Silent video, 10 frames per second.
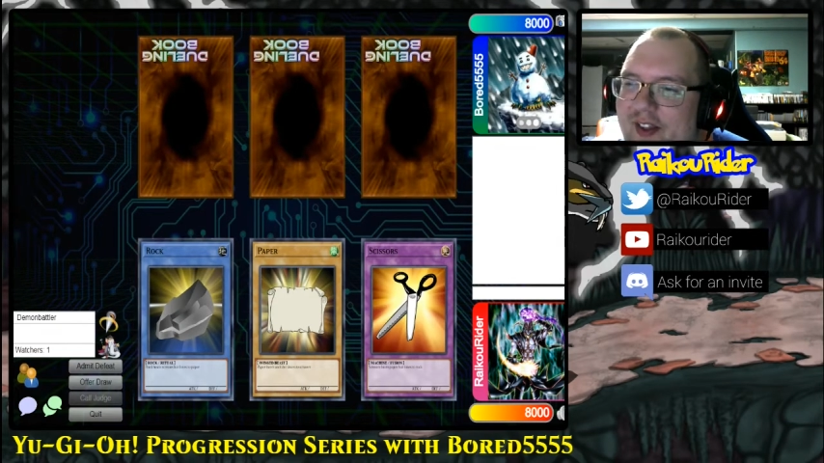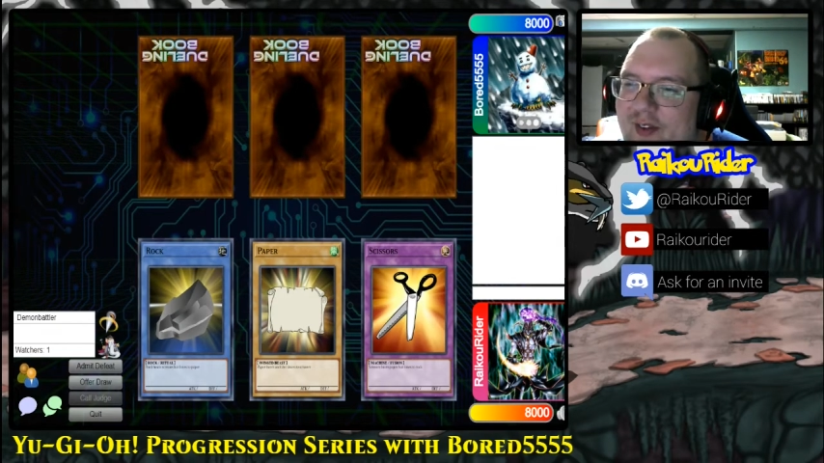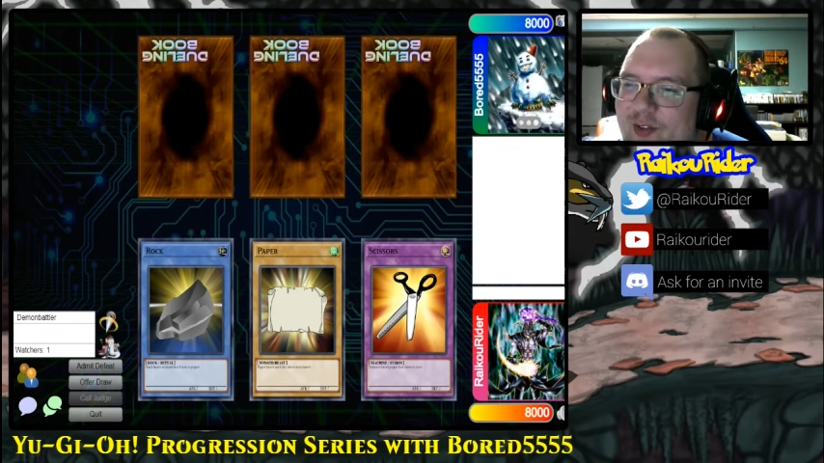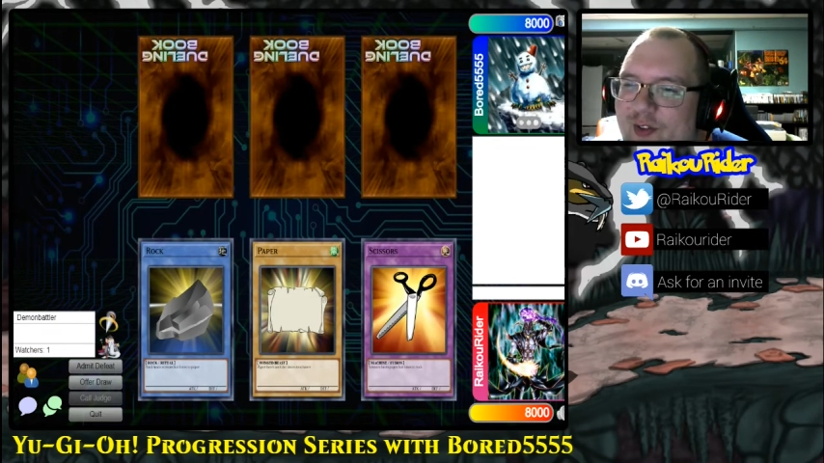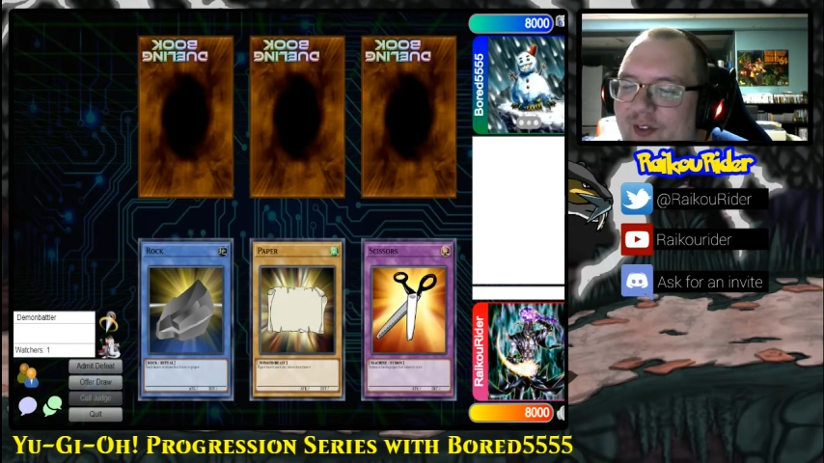
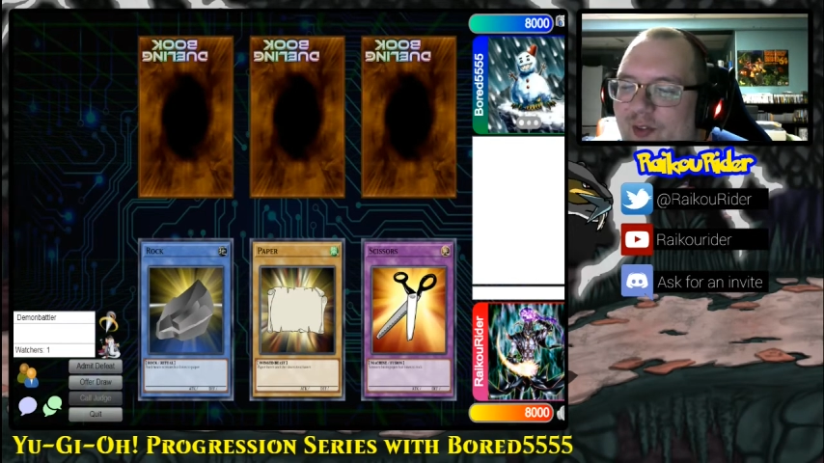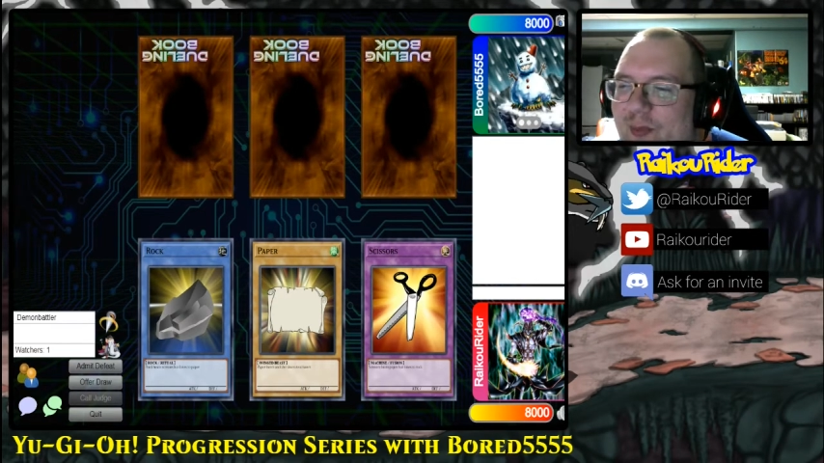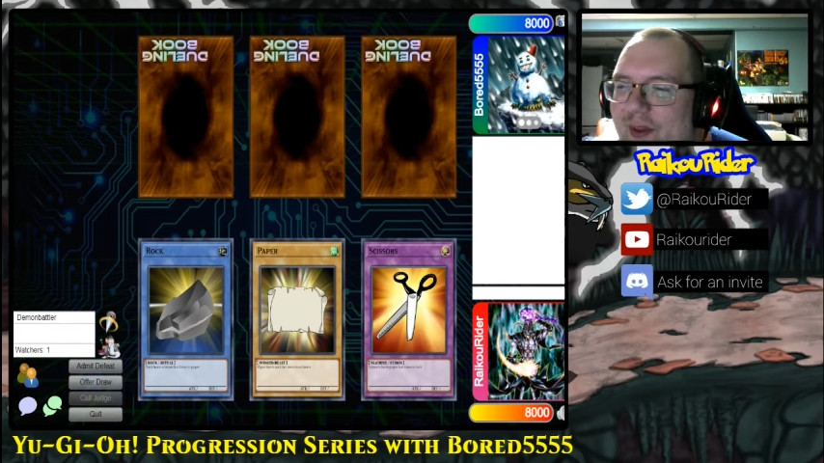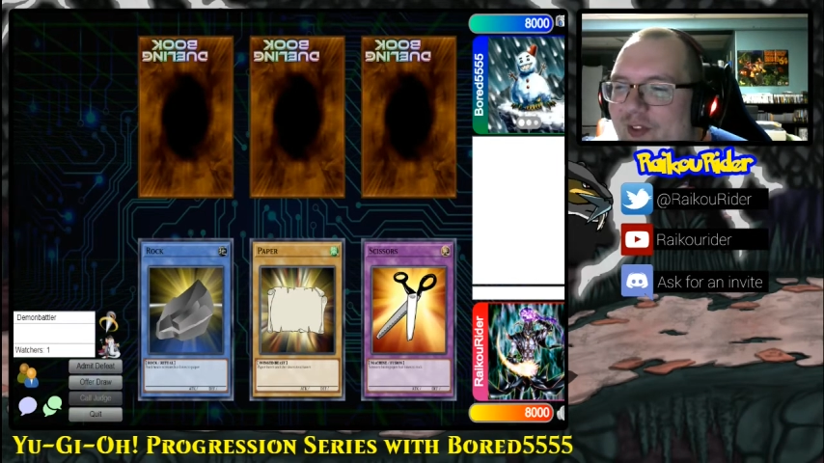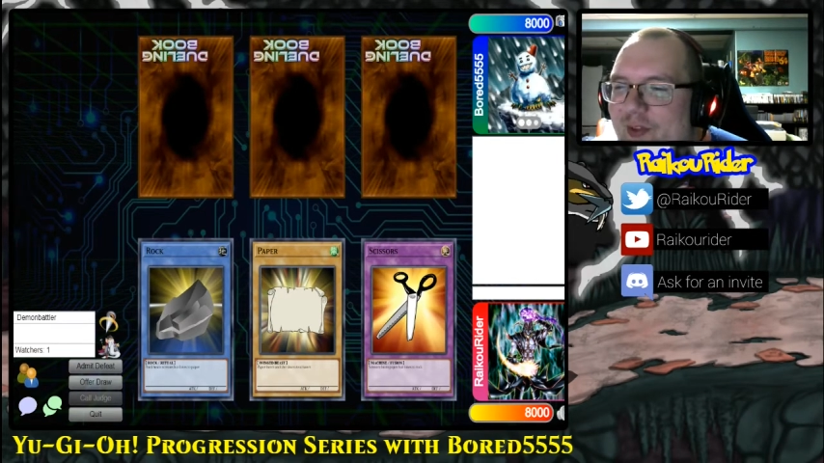So let's
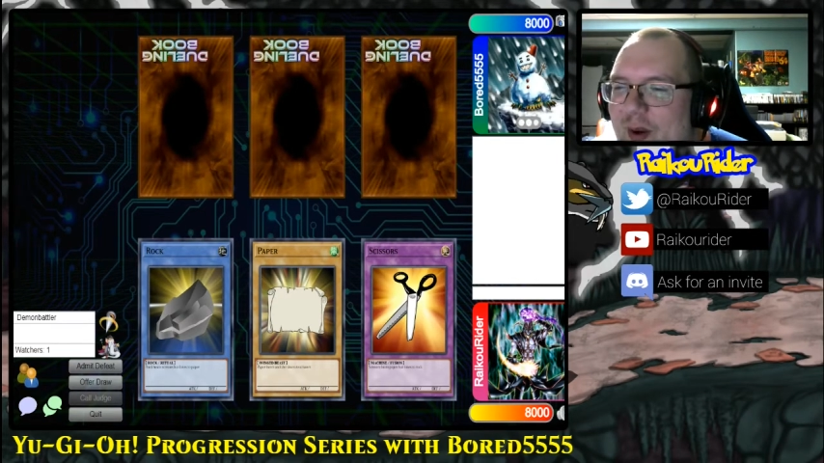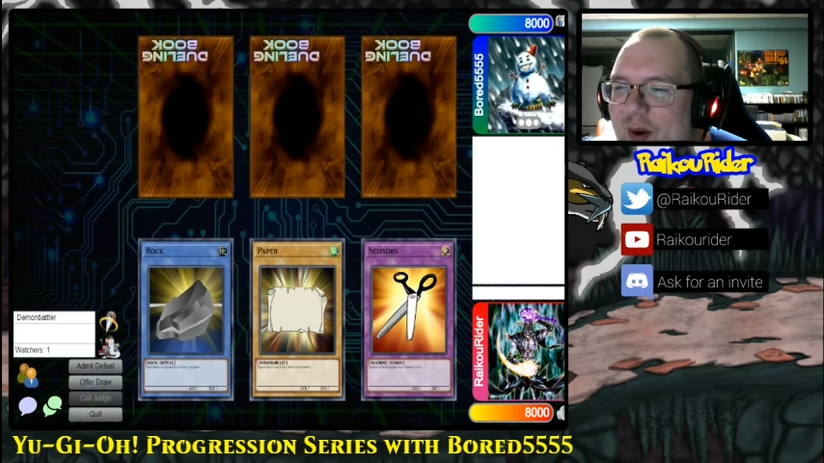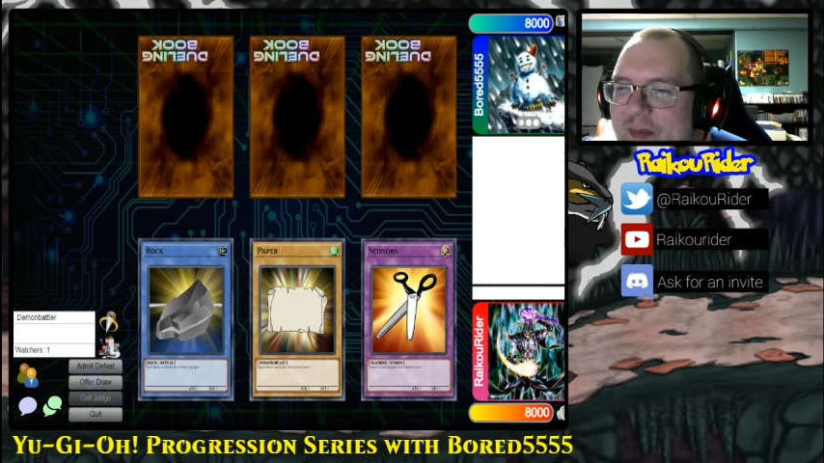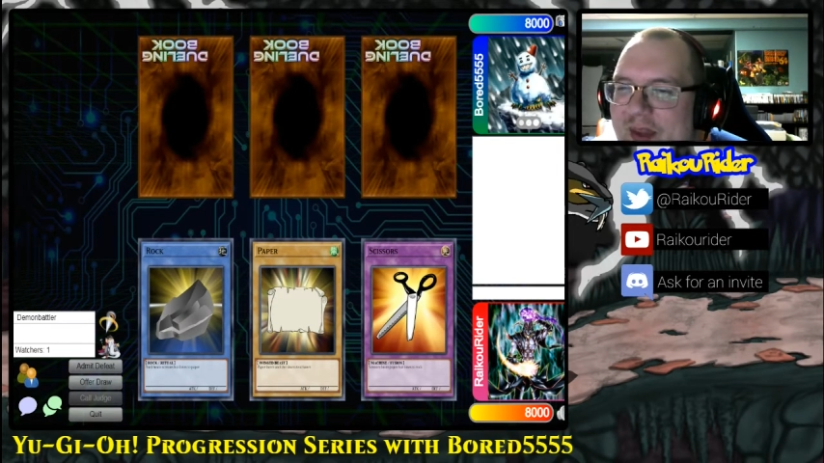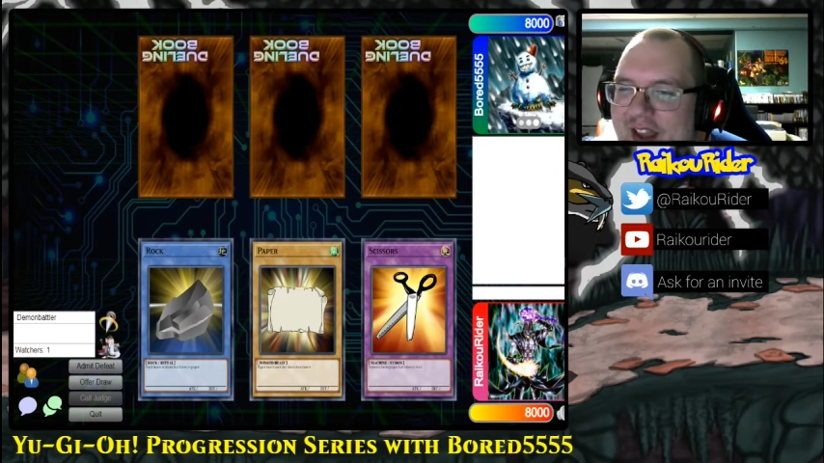play some
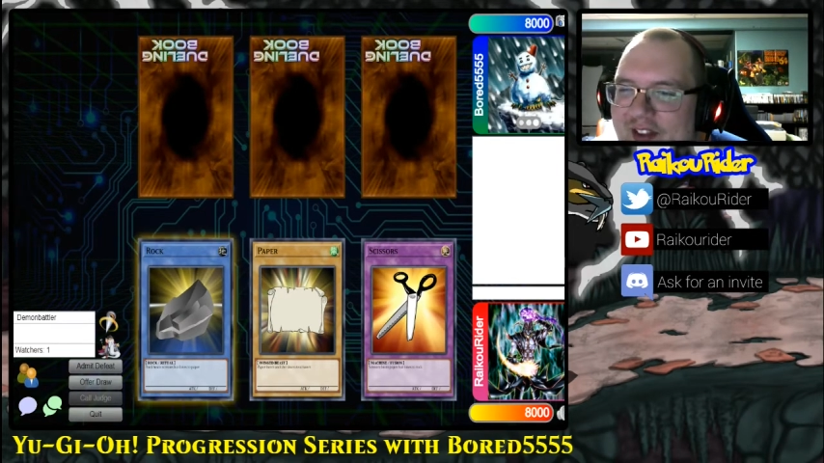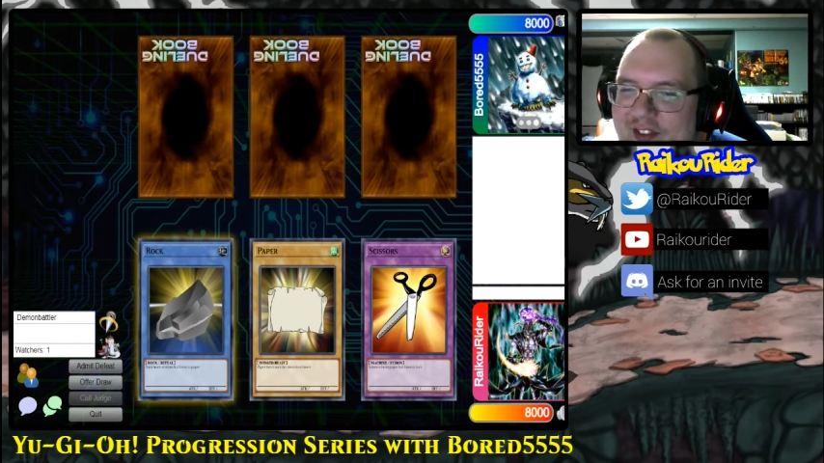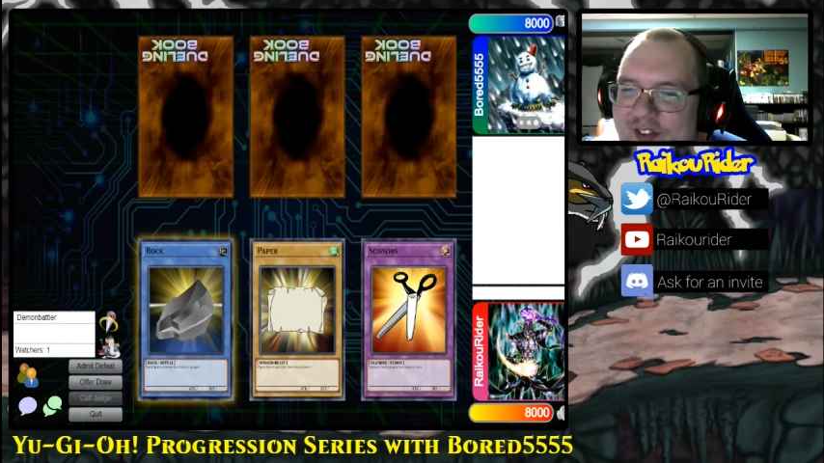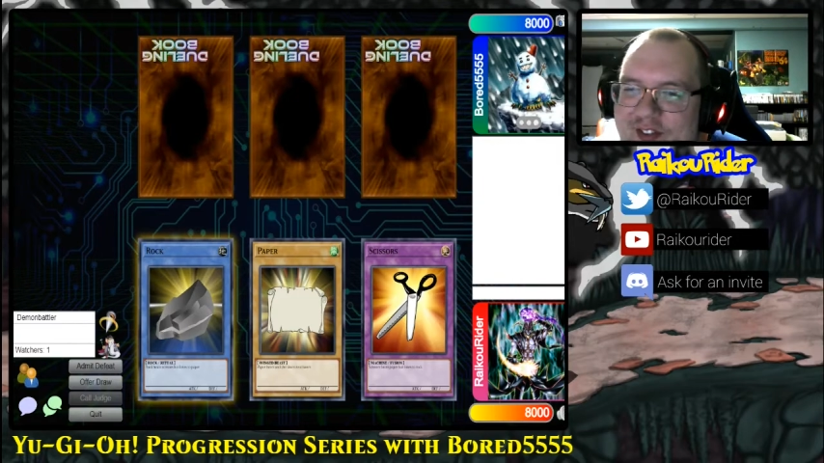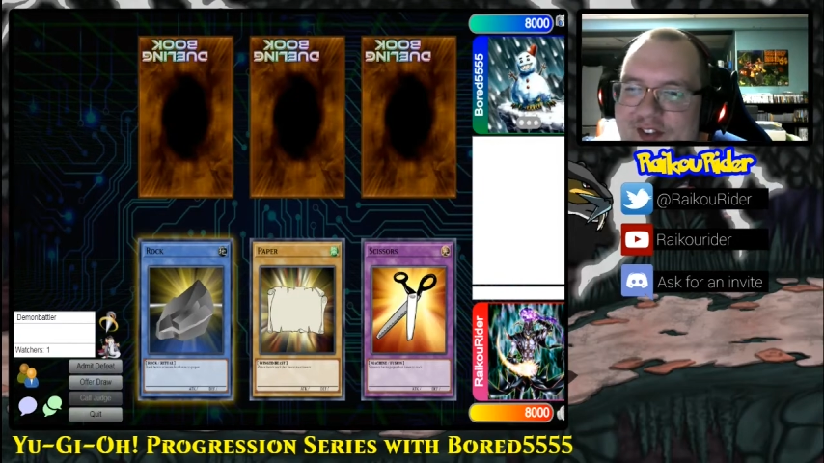
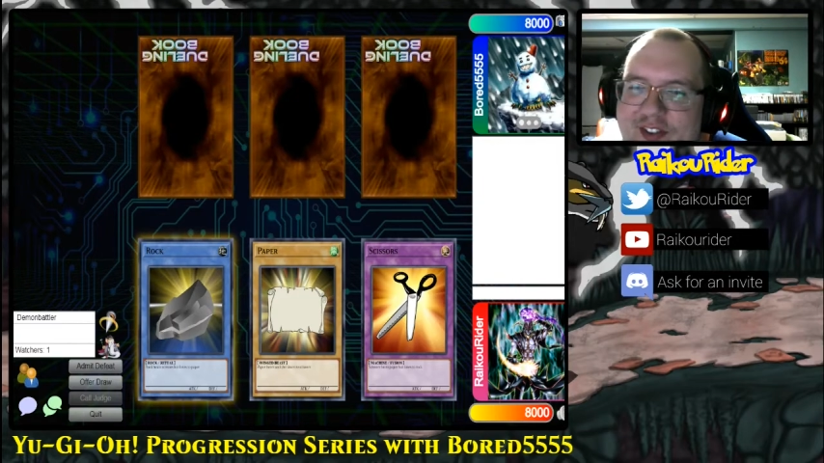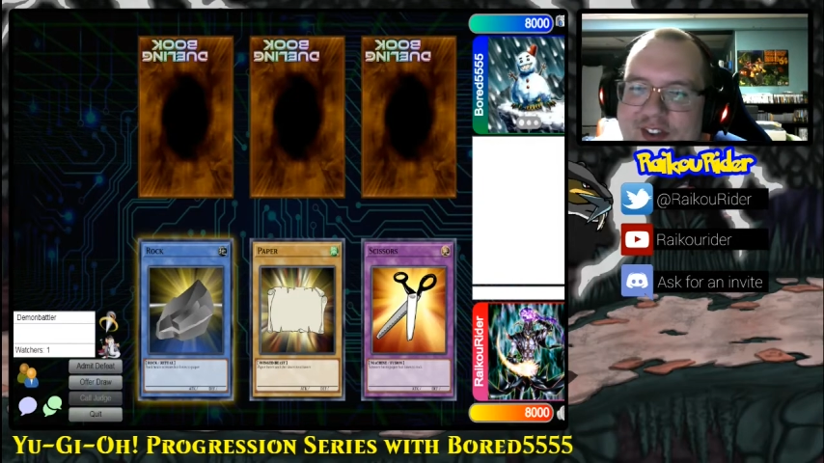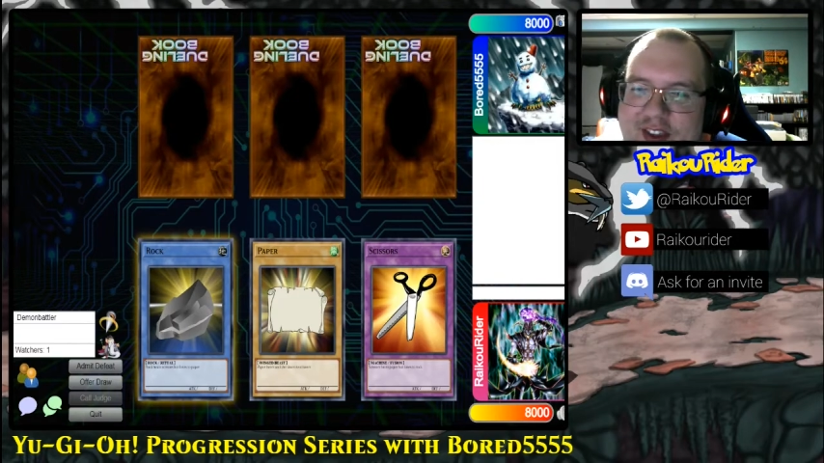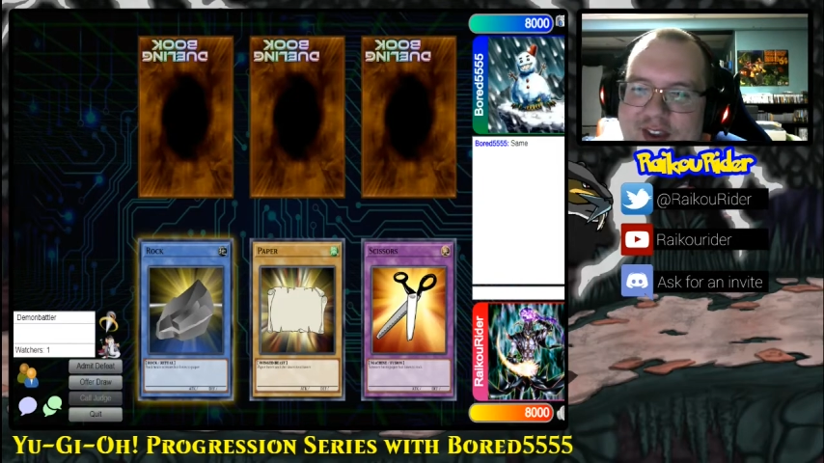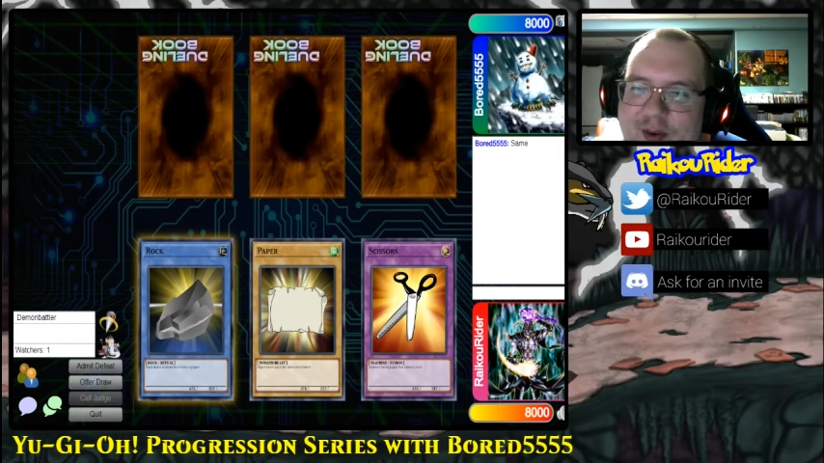RPS and
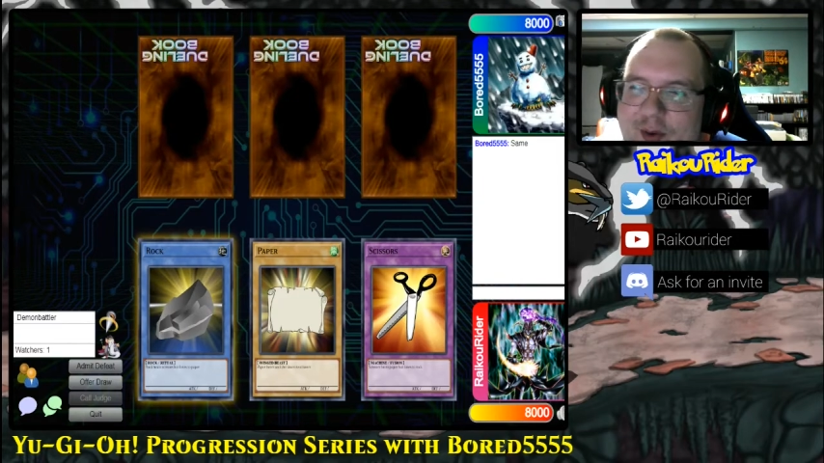see